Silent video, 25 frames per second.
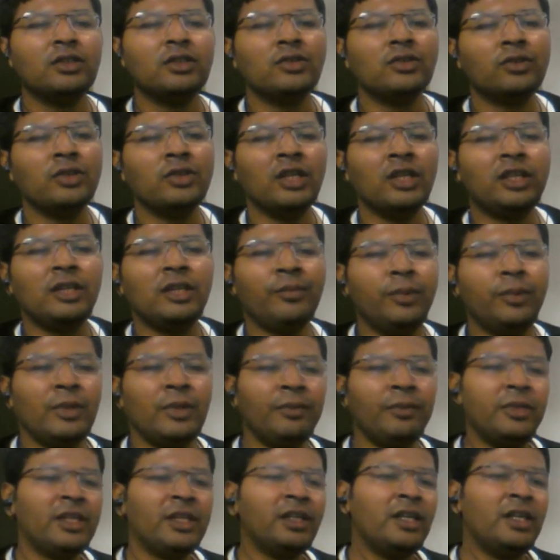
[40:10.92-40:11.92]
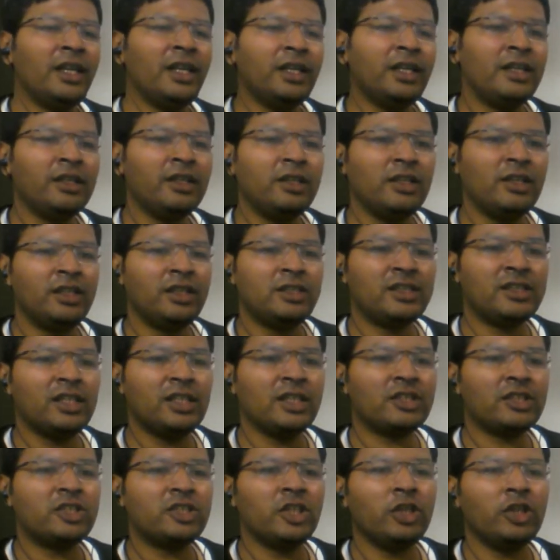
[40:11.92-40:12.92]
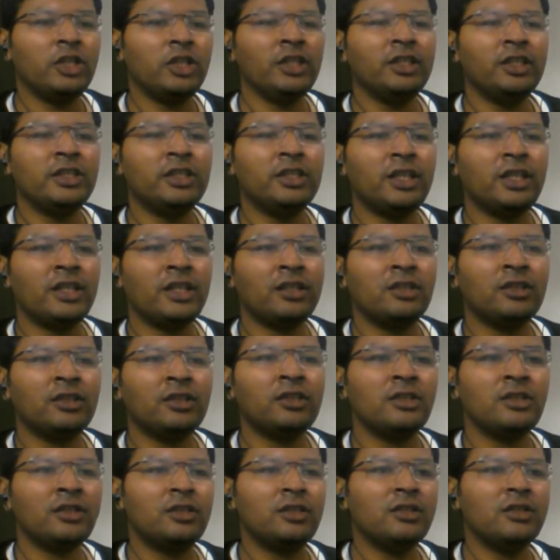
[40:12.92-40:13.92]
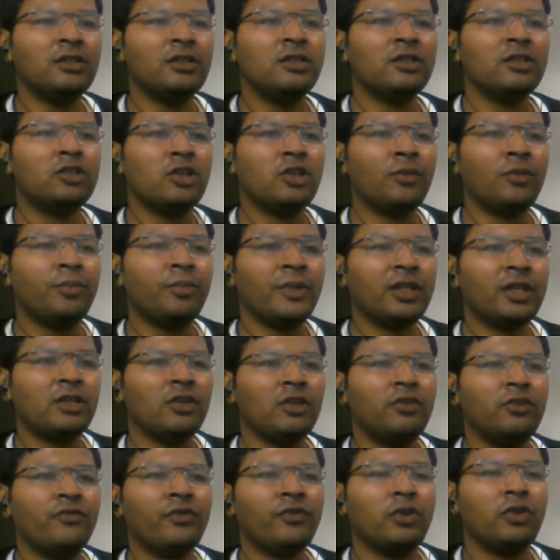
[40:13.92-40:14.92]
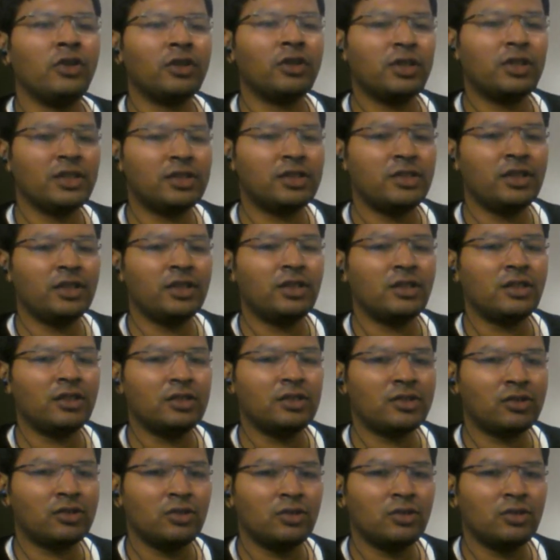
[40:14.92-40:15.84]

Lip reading: Only keep limited. Like it's actually an entire topic called flow orchestrator.